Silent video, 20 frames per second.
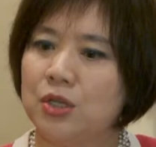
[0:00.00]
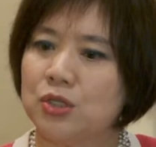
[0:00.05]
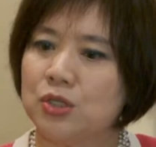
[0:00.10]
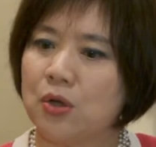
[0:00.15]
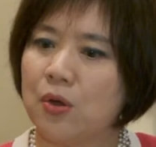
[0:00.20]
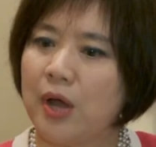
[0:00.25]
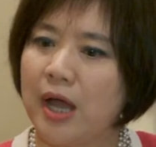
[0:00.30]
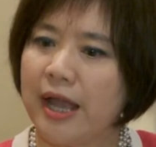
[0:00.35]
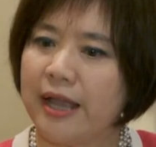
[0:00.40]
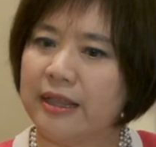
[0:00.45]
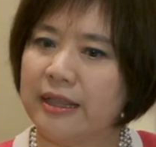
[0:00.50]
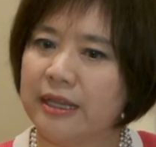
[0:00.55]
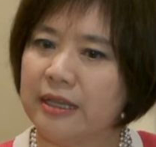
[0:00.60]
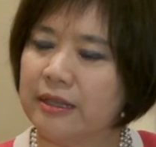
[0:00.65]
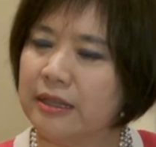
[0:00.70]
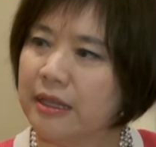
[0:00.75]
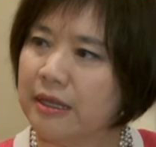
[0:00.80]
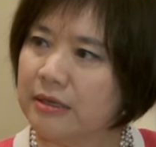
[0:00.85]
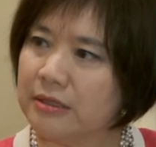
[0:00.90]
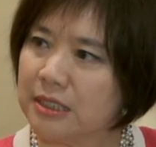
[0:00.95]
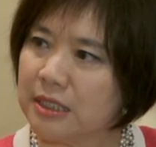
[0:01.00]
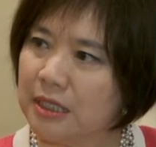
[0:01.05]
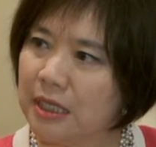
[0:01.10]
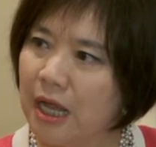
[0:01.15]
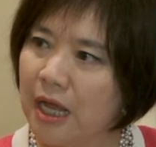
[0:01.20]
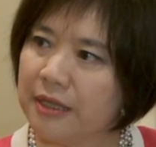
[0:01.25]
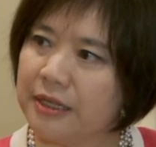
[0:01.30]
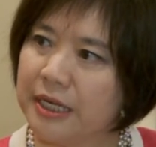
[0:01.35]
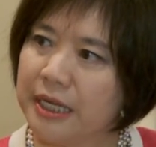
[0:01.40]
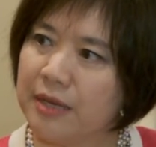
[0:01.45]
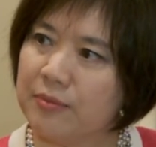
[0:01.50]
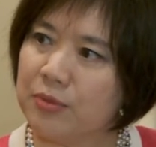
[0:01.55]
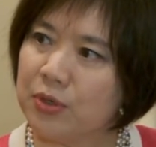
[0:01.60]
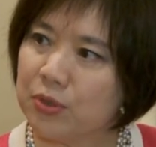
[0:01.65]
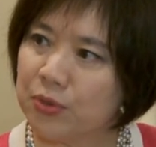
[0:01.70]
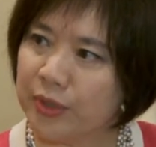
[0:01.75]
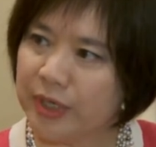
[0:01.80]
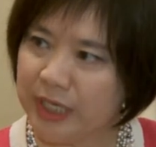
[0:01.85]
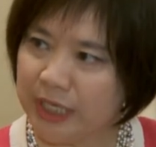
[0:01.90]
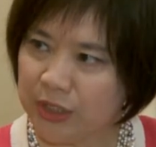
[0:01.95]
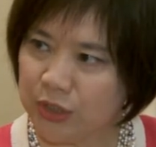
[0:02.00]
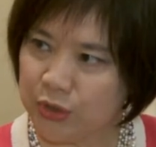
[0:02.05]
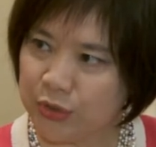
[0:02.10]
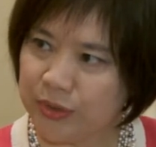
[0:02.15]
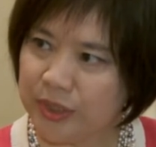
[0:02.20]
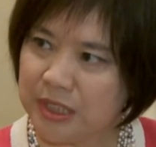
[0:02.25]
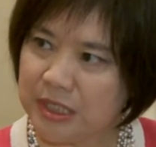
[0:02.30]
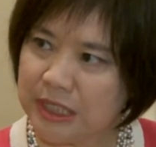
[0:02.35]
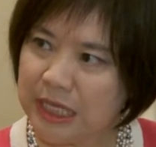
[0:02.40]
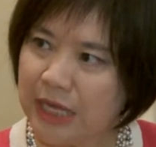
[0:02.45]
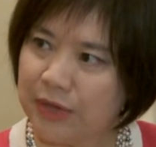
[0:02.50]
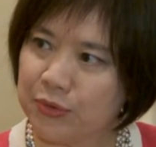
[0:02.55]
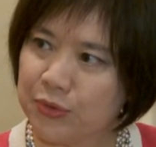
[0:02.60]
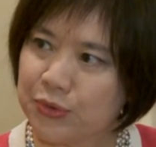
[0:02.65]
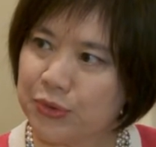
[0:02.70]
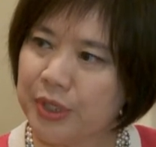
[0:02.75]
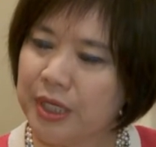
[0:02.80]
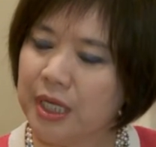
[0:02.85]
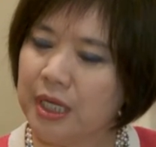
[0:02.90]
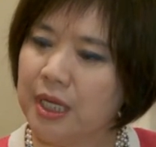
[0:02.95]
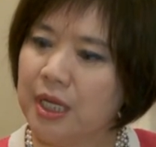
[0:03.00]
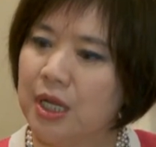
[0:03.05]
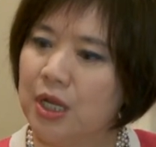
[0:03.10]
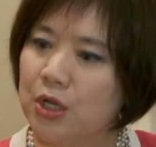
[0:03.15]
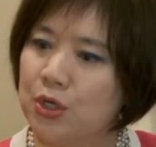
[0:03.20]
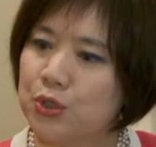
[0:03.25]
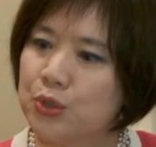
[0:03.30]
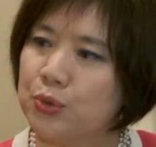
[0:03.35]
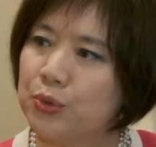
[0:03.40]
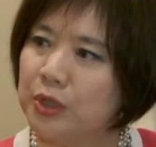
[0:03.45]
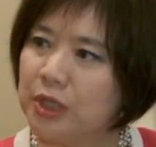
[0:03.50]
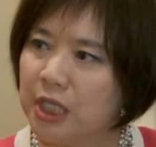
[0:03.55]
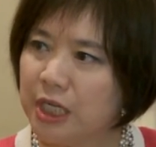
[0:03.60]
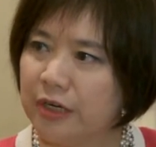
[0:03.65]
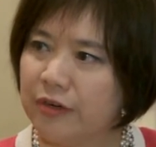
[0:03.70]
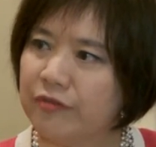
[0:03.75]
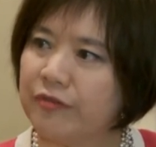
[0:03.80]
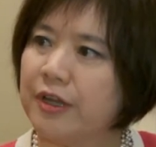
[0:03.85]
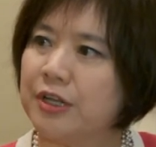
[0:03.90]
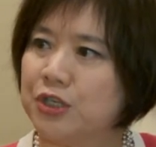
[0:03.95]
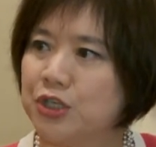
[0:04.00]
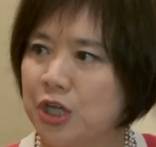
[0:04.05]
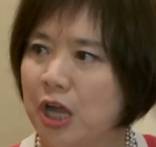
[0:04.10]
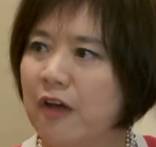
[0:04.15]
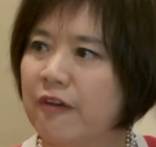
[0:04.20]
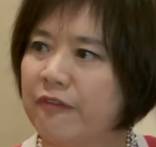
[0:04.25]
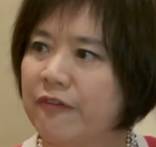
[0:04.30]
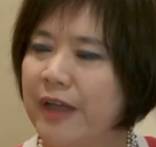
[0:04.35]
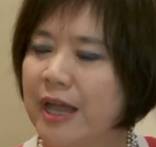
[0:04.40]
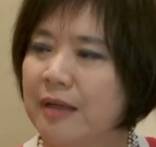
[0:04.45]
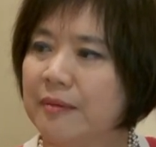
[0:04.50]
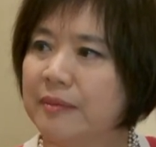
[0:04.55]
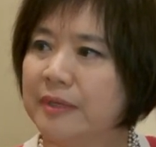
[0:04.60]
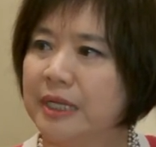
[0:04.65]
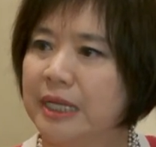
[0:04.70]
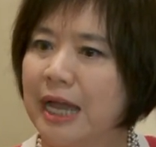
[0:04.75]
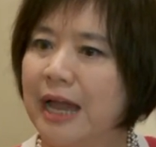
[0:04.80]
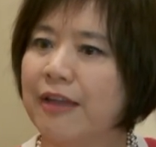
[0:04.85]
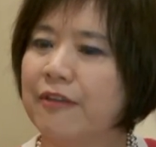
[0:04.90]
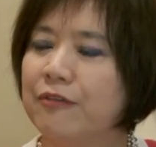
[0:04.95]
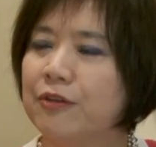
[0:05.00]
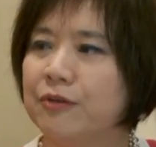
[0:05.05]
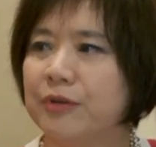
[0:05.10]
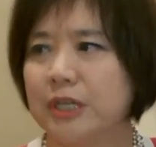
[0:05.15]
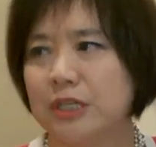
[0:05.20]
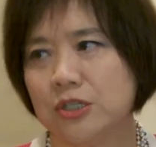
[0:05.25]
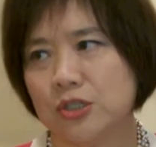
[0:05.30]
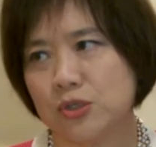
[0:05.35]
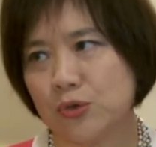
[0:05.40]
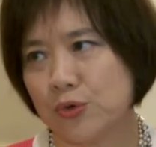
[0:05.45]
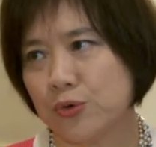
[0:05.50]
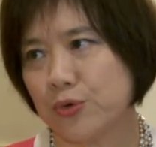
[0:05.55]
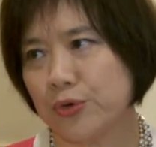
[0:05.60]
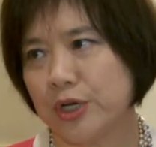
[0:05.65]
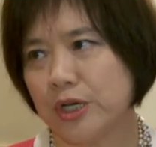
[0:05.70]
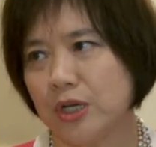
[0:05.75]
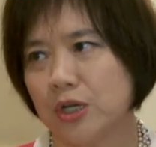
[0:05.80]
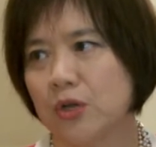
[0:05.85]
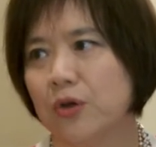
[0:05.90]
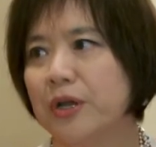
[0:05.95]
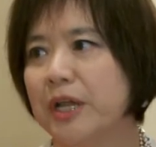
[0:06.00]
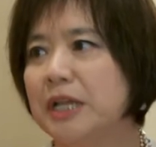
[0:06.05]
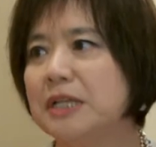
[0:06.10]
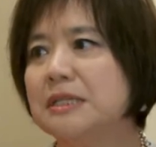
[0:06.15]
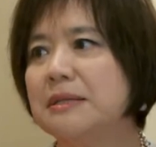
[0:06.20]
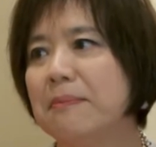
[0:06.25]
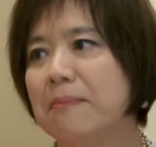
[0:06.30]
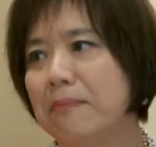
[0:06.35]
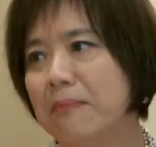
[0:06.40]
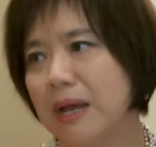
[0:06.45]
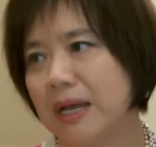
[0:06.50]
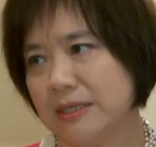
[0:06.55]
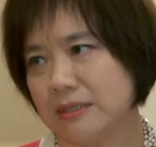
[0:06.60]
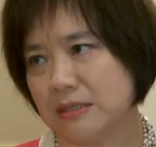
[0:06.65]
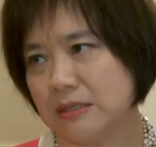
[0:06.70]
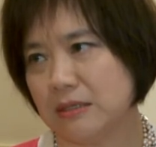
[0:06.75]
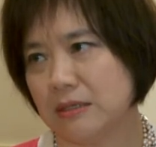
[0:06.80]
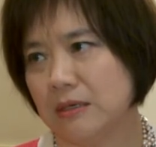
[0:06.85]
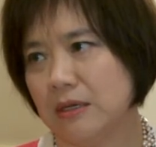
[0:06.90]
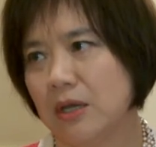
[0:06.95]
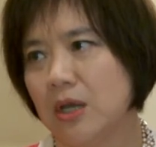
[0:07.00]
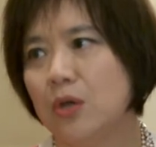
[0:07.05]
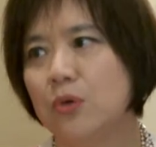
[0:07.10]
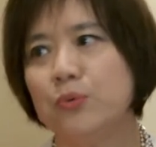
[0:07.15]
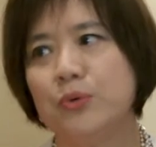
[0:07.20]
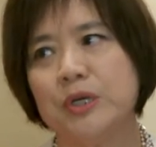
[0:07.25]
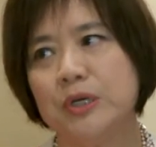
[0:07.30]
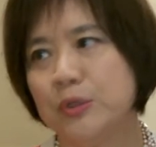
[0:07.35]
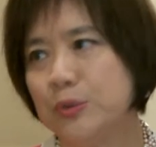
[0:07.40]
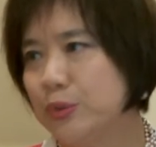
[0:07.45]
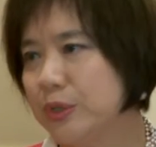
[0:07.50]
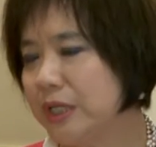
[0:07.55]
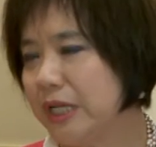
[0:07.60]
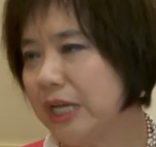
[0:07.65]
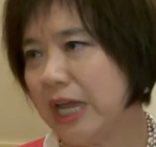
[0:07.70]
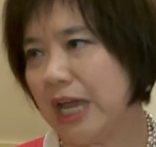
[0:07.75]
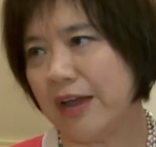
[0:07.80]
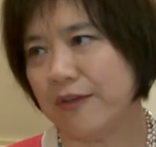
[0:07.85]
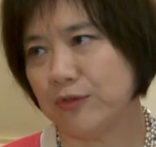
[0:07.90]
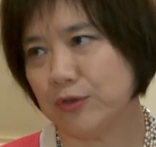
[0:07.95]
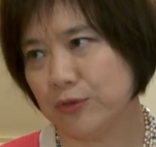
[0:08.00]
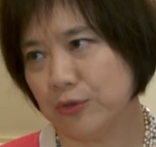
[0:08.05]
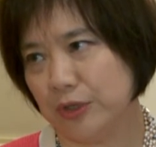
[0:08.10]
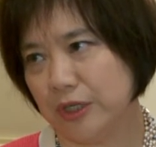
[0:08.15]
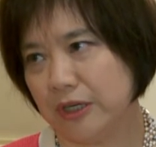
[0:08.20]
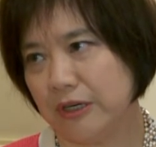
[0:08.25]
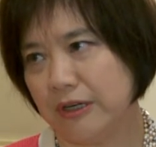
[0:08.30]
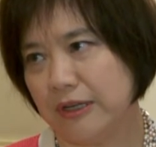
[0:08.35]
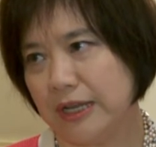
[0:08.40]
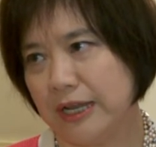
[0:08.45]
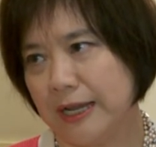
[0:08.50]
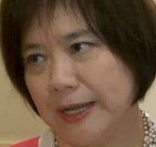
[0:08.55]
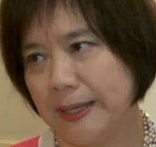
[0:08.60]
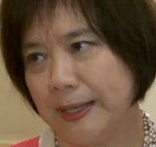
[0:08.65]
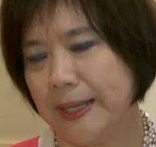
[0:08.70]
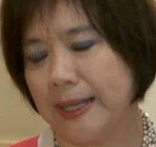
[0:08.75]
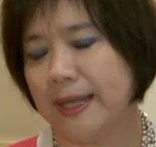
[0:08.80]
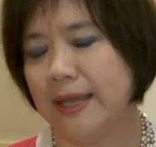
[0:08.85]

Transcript: So I think there's a lot of immigrant into this country to learn from Chao family. I feel it's so critical. It's a must. We really have to learn Great. that.